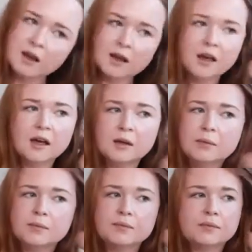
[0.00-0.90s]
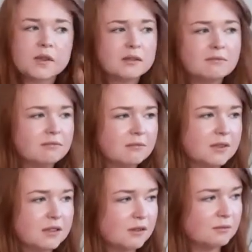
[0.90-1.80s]
I don't
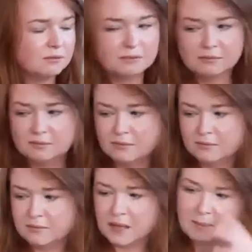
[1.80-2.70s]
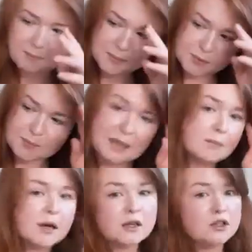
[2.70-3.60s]
know, some paper
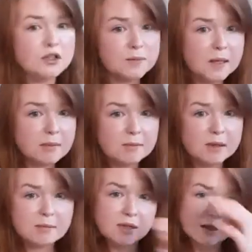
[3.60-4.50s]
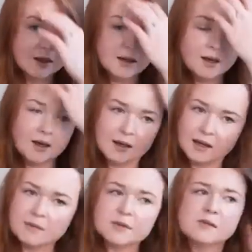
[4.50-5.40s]
and newspaper maybe.
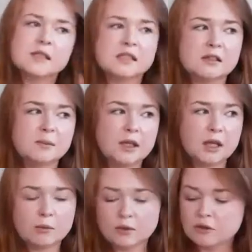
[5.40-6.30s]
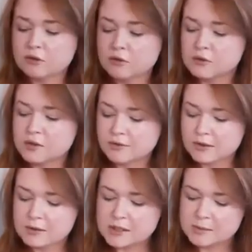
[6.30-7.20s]
Depends on how big you want your
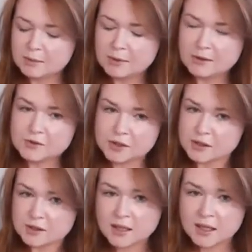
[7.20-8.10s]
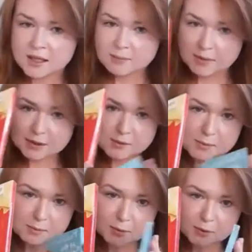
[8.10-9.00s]
sunflowers to be, but I've just picked up
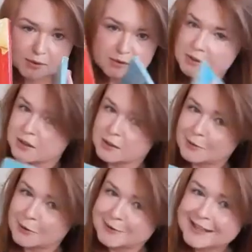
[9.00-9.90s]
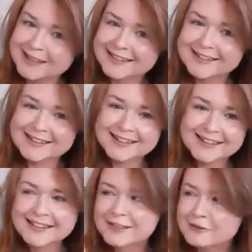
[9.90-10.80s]
some books, my son's books,
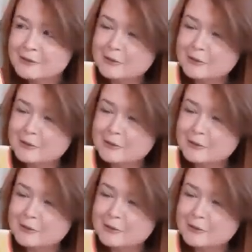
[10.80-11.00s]
from